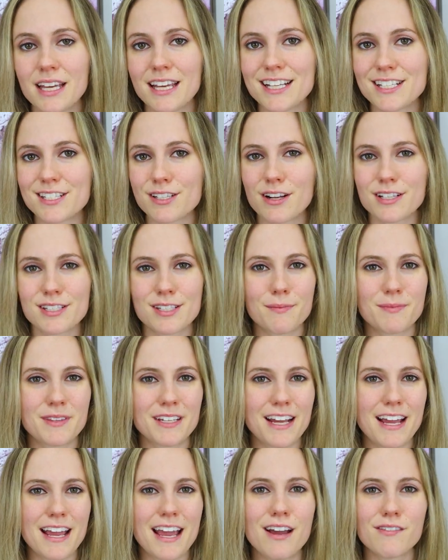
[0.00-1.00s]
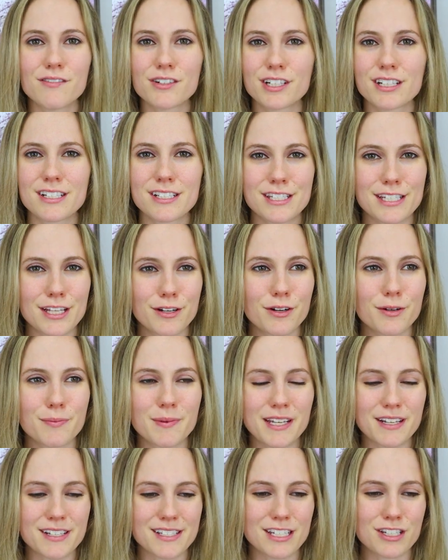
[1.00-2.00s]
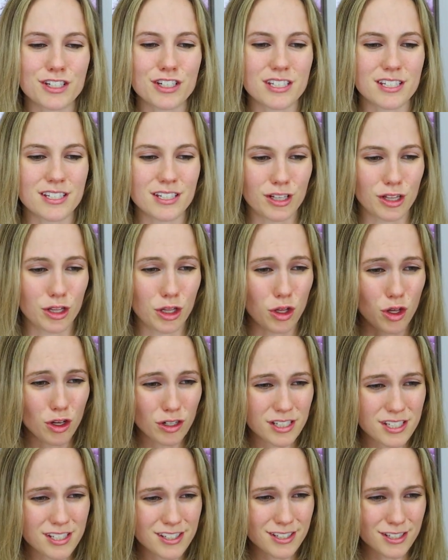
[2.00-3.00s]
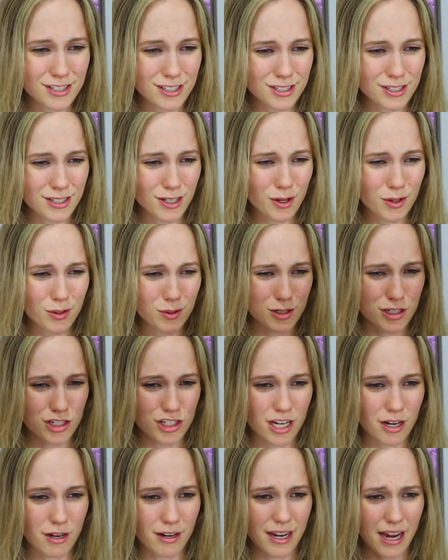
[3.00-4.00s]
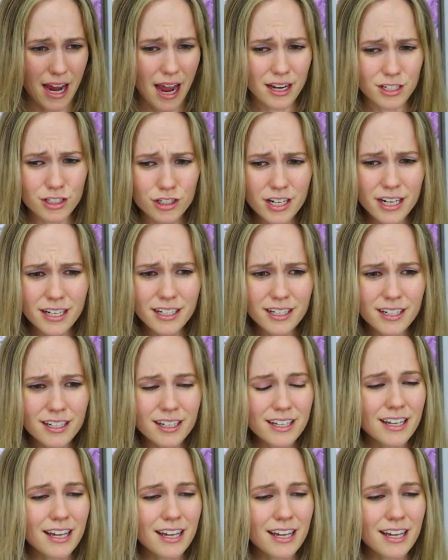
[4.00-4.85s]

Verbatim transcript: It's not something I ever considered because it just looks so geriatric.